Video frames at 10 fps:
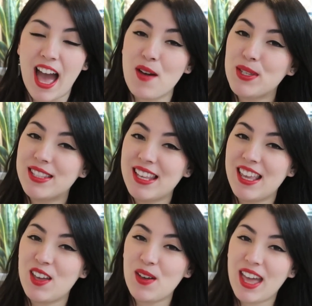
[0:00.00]
I will
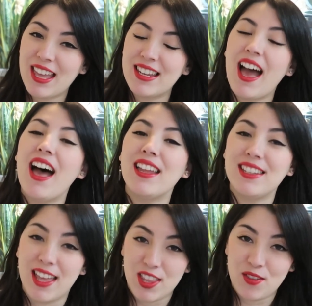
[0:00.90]
see you in
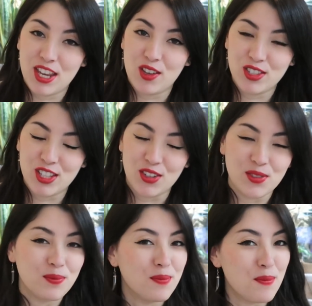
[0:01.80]
another video
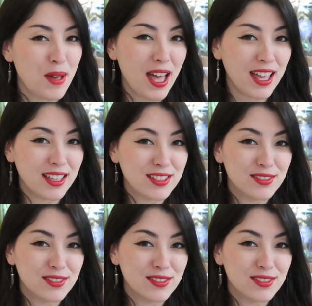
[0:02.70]
soon. Bye.